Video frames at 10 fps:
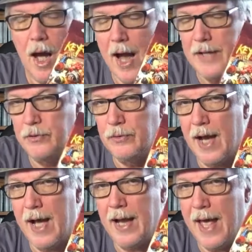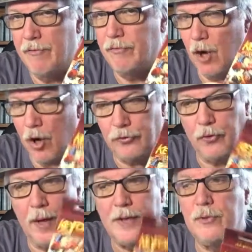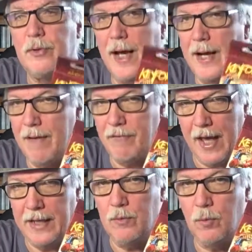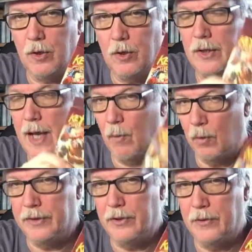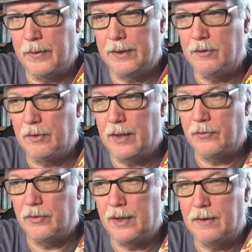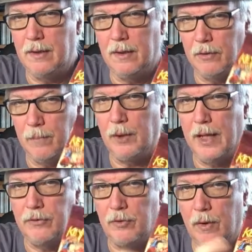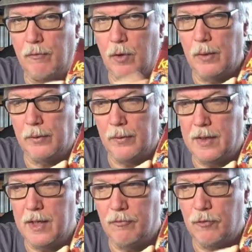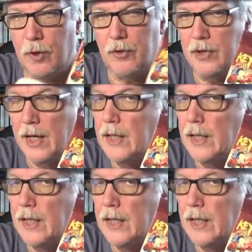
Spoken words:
I do not have any word on what they're doing in 2019 as their plans going forward with Keyforge.